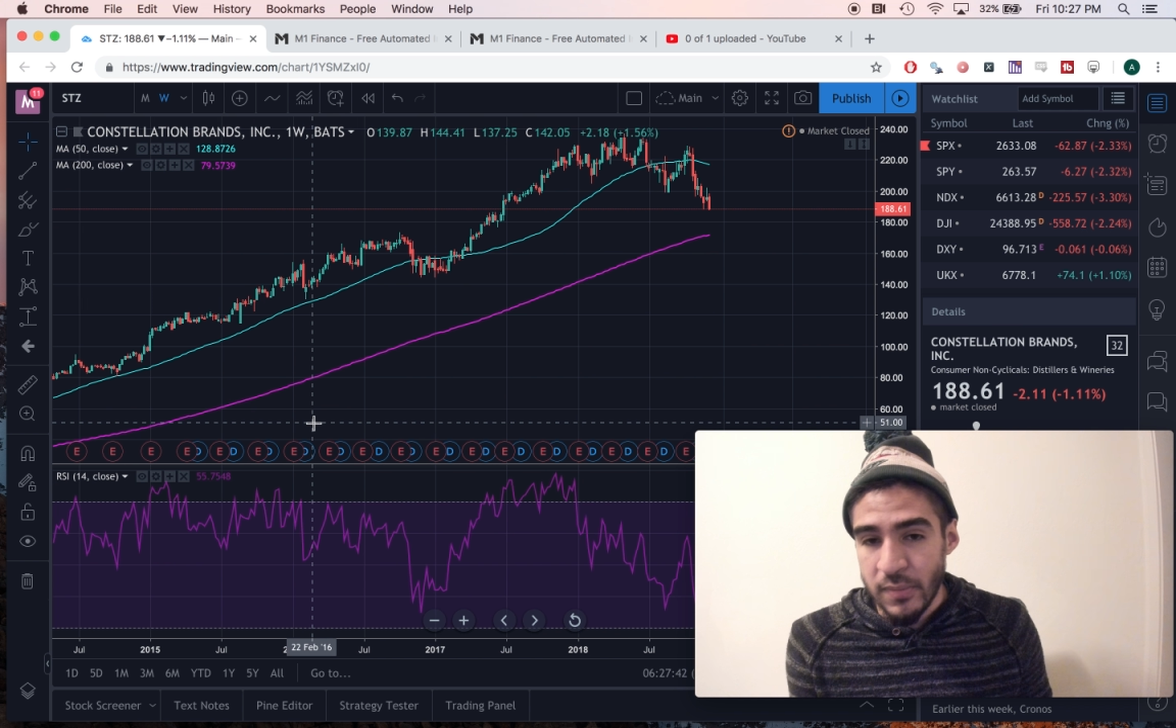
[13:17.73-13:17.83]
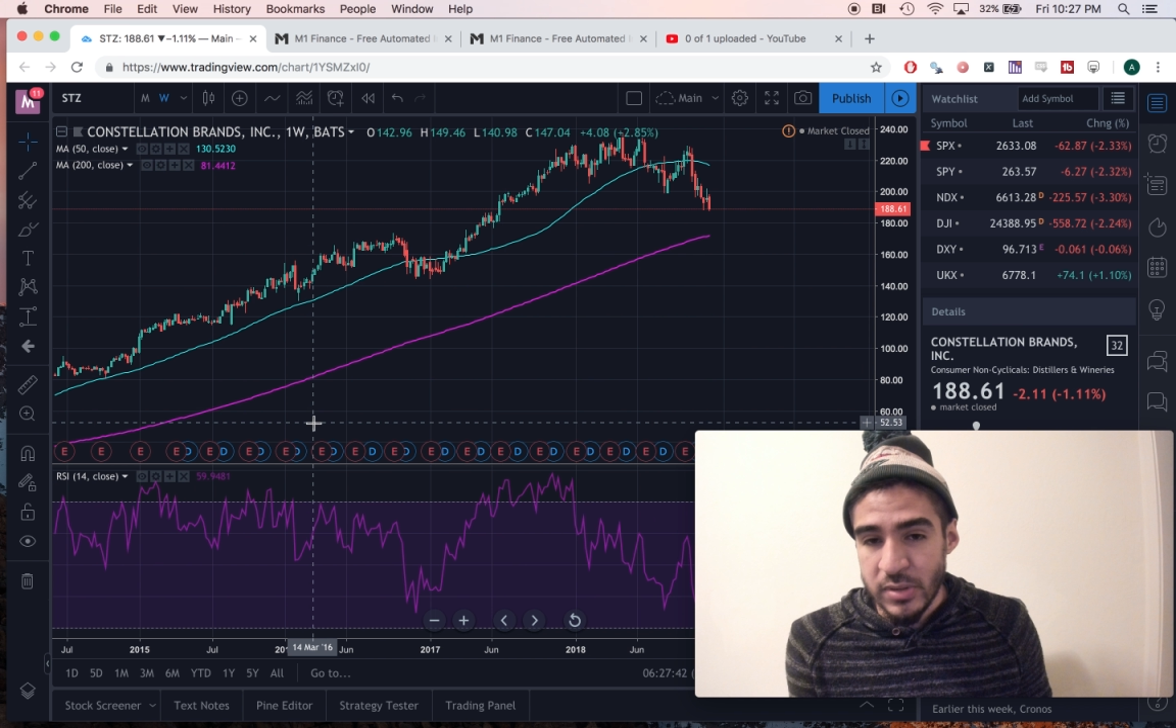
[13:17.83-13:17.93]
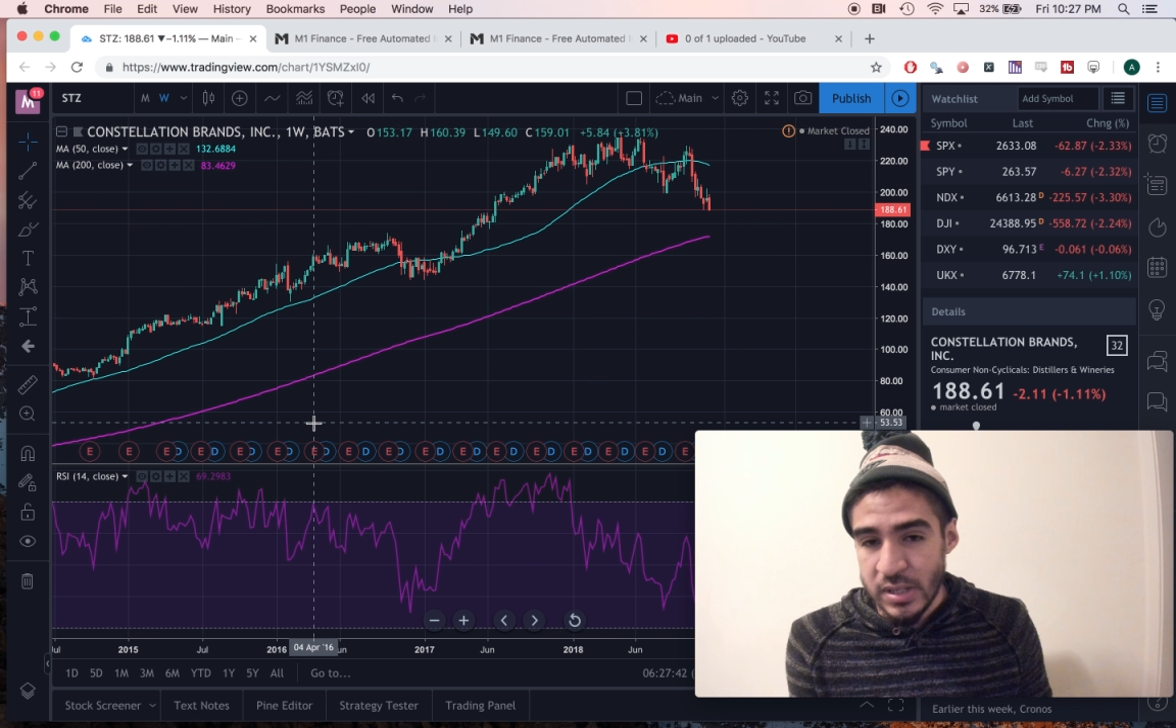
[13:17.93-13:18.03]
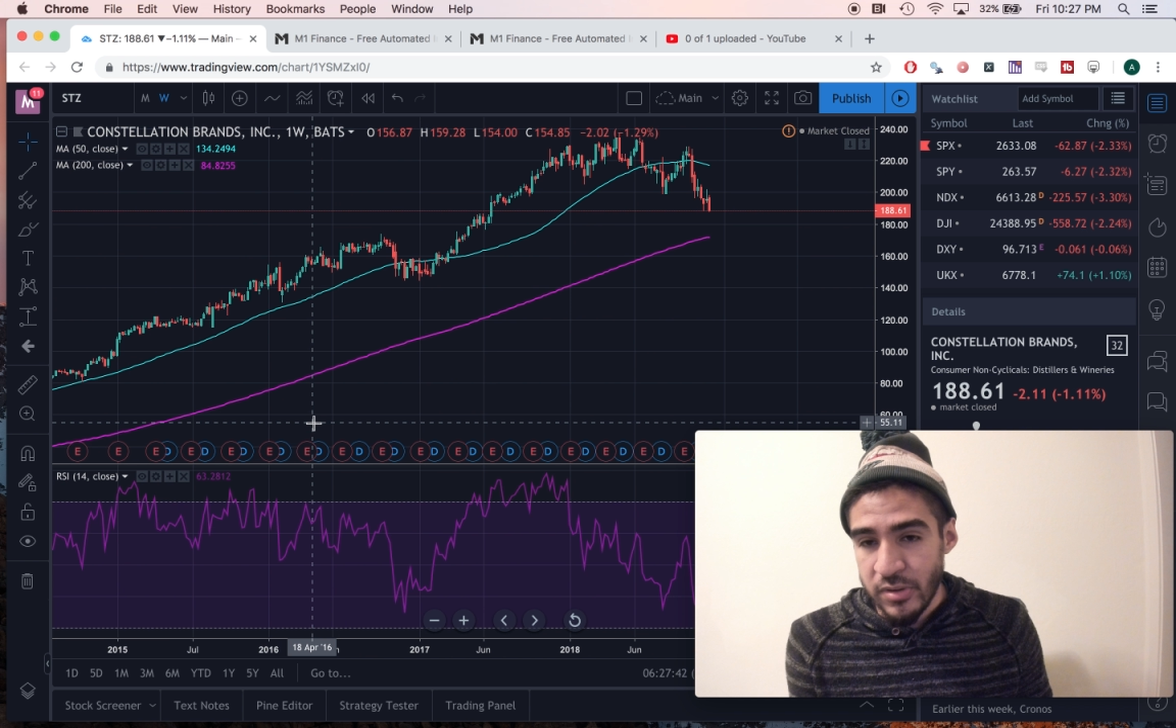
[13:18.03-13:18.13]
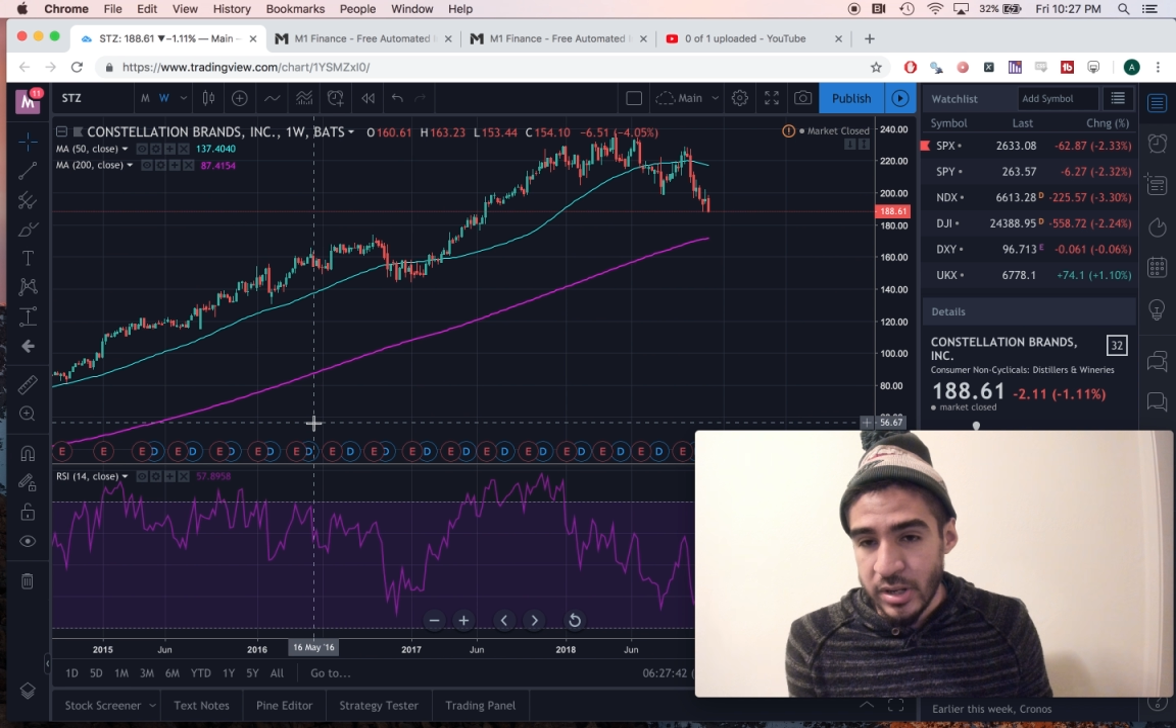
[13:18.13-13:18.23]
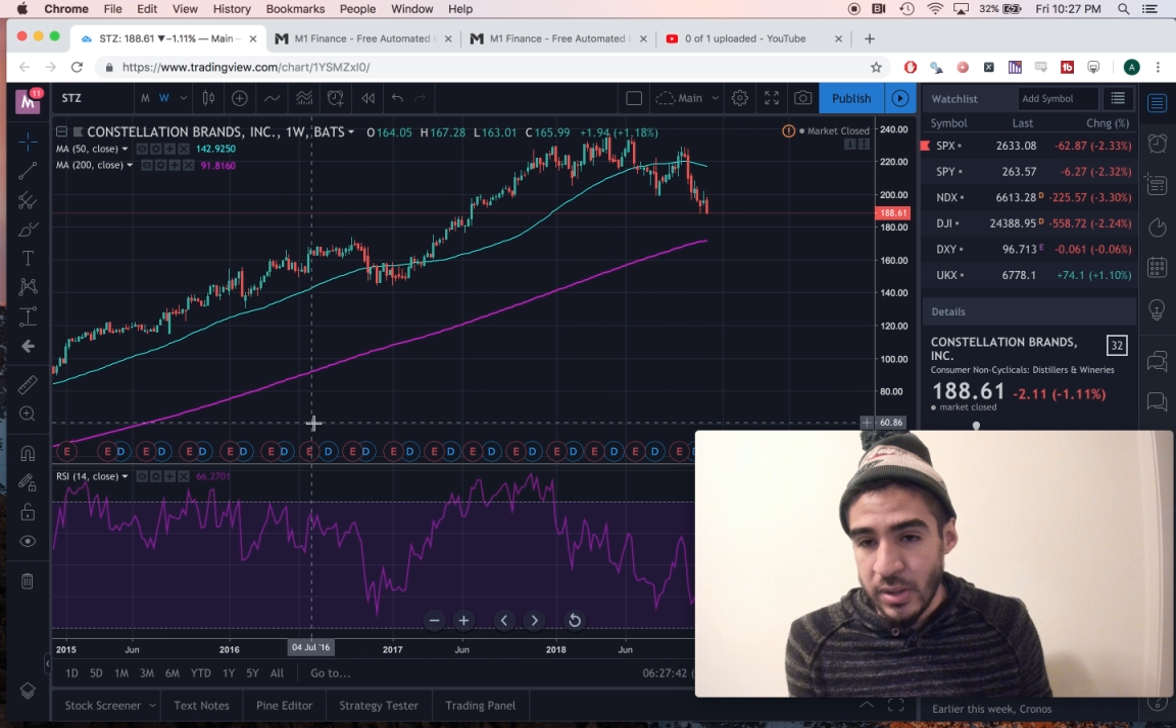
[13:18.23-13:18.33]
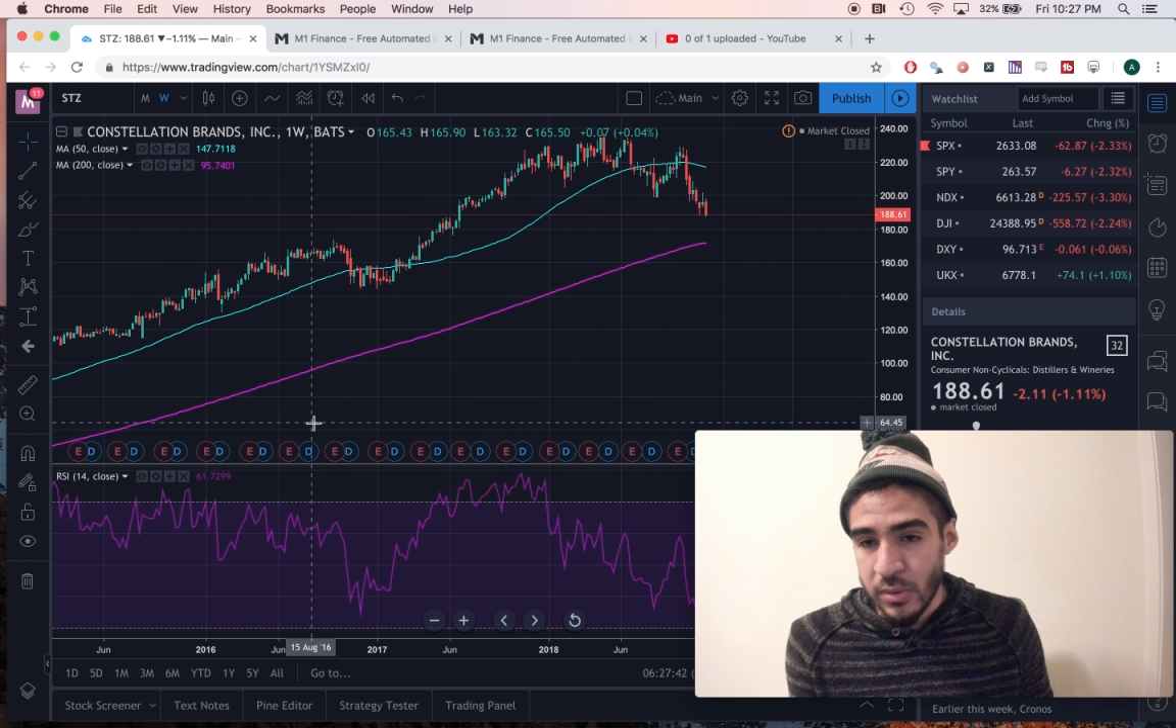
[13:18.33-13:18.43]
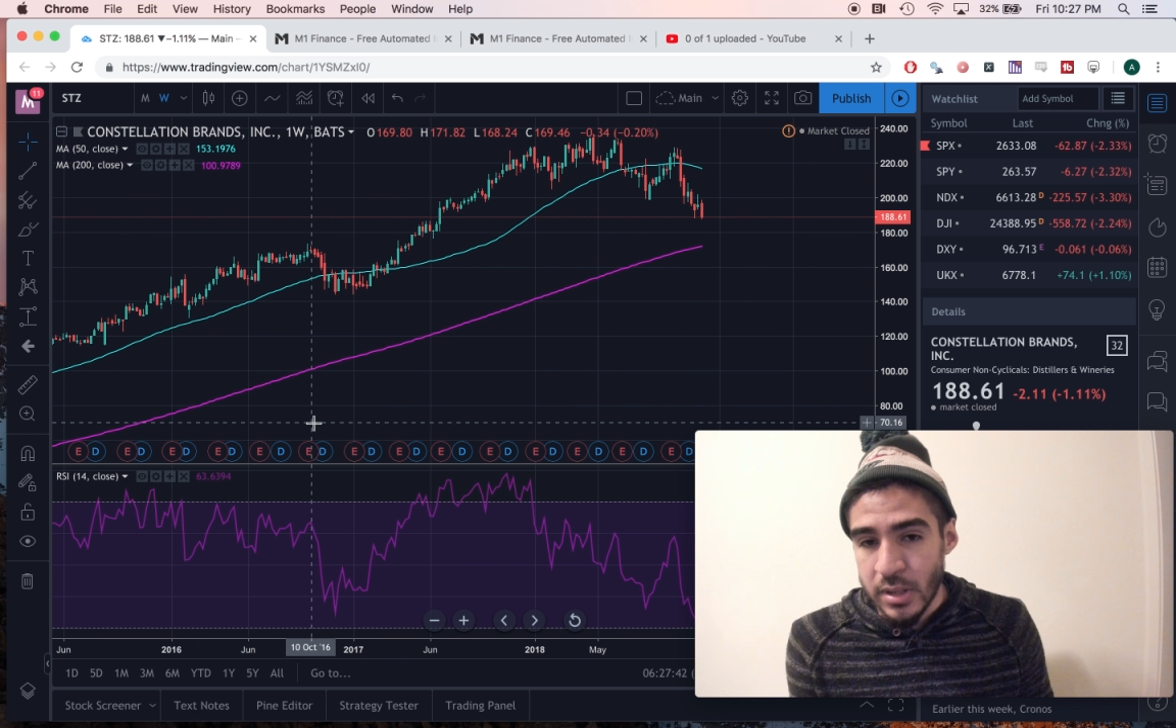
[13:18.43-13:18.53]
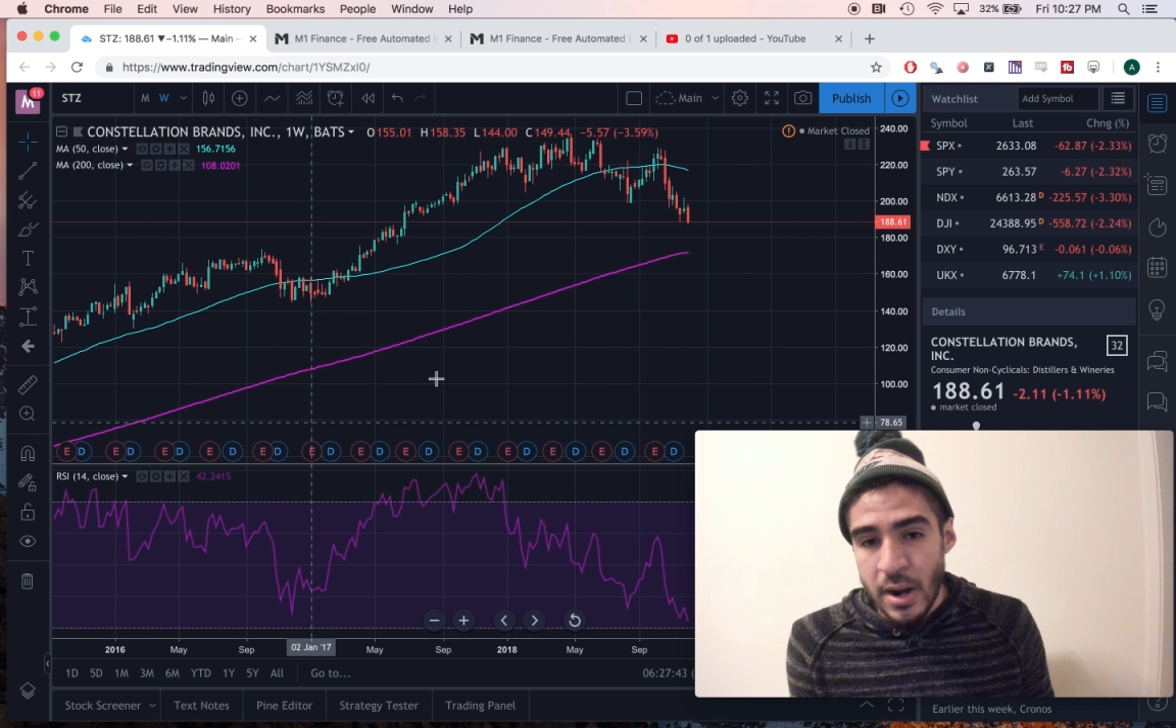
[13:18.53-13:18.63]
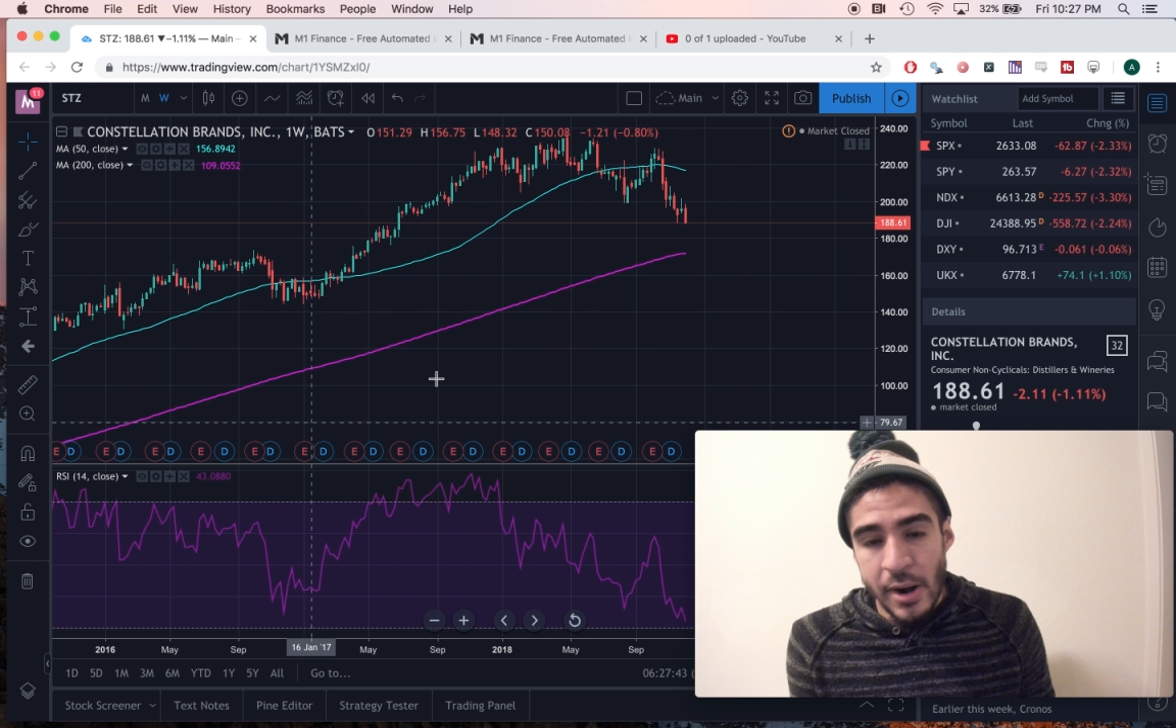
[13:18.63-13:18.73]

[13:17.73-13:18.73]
of a dividend yield.